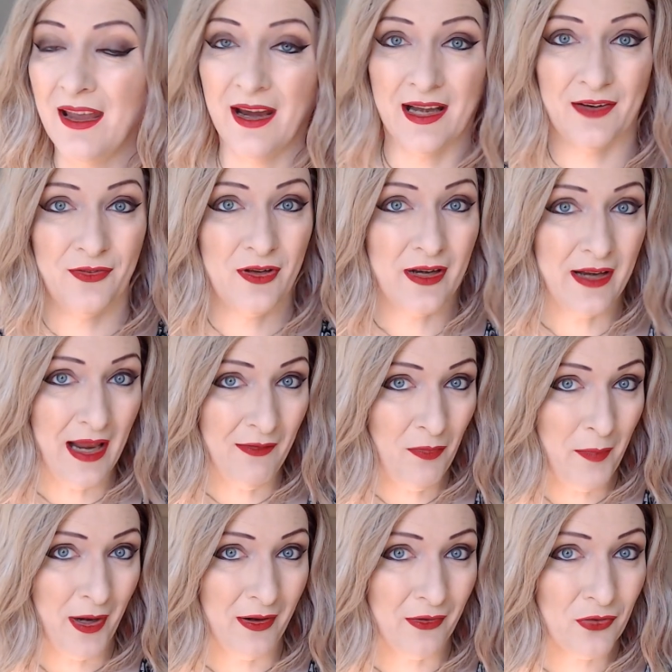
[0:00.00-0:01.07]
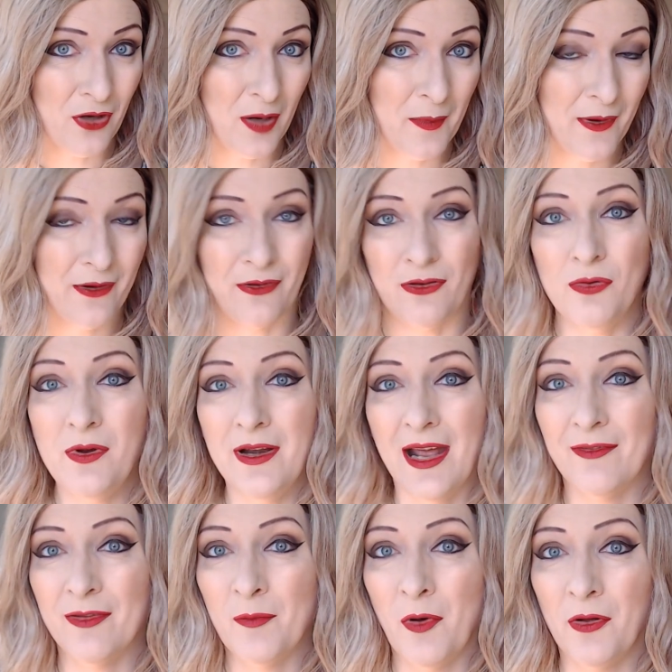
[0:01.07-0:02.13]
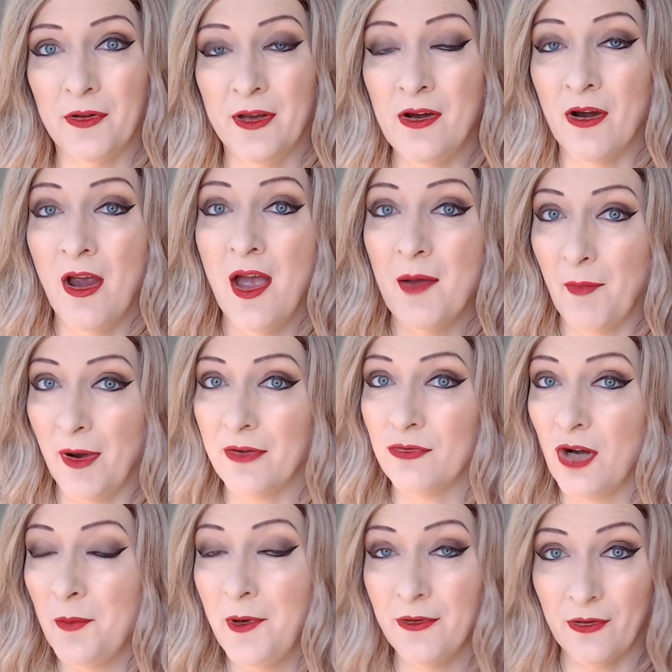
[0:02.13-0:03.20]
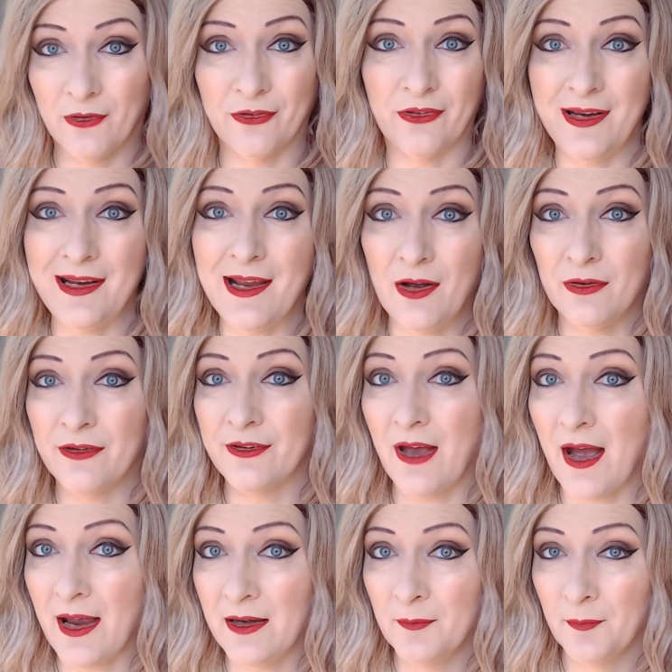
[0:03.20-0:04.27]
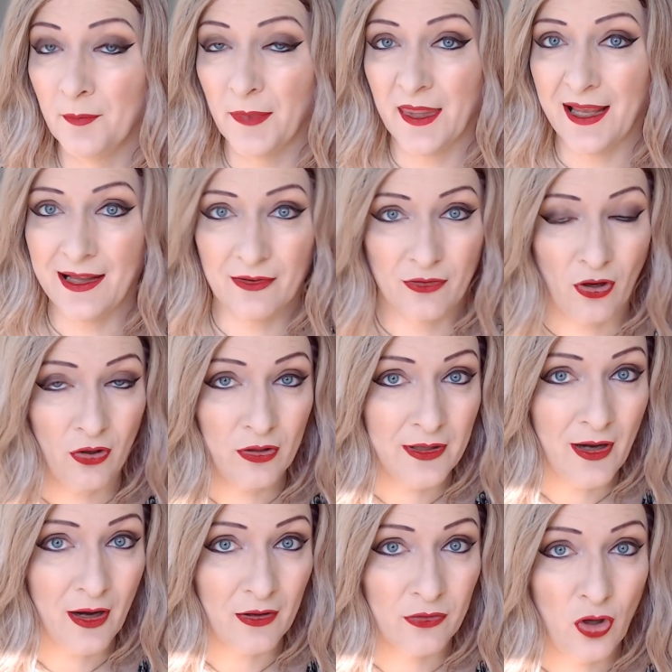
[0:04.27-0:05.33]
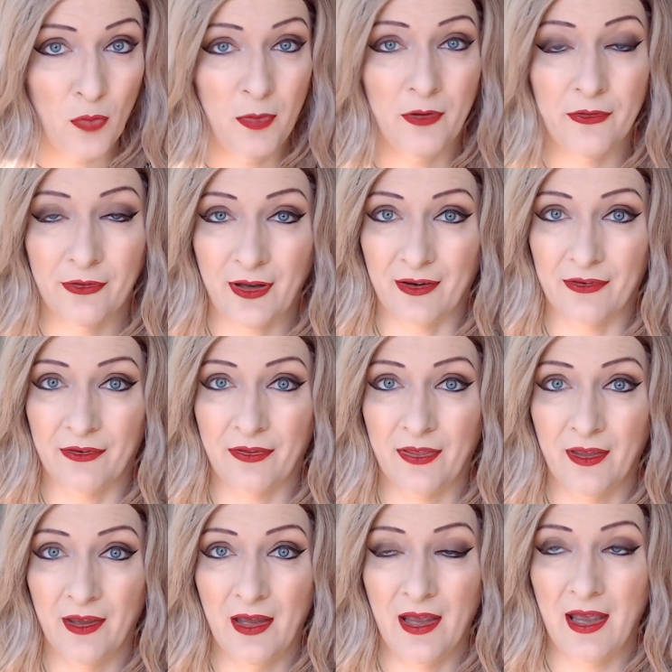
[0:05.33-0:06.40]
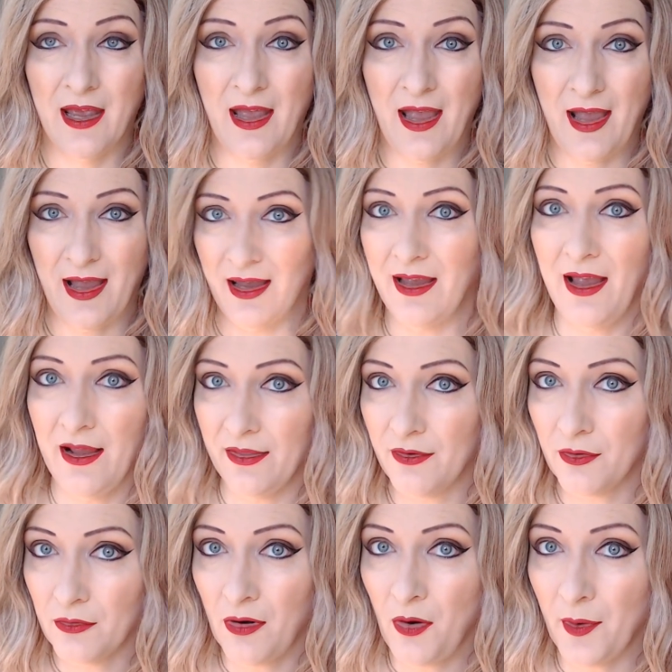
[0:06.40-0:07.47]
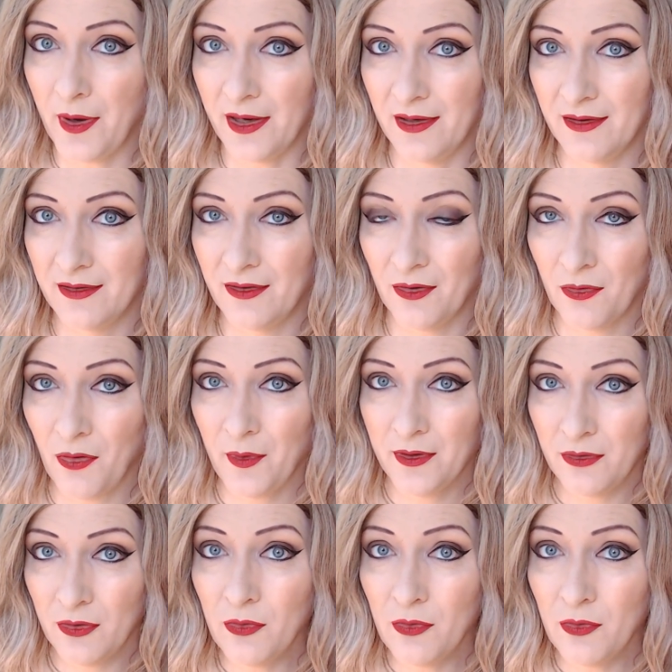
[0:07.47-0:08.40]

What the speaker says: And if you get ever-bearing strawberries, you can have them all year. My strawberries are sitting outside It's currently October 6th, and they're growing. They're growing new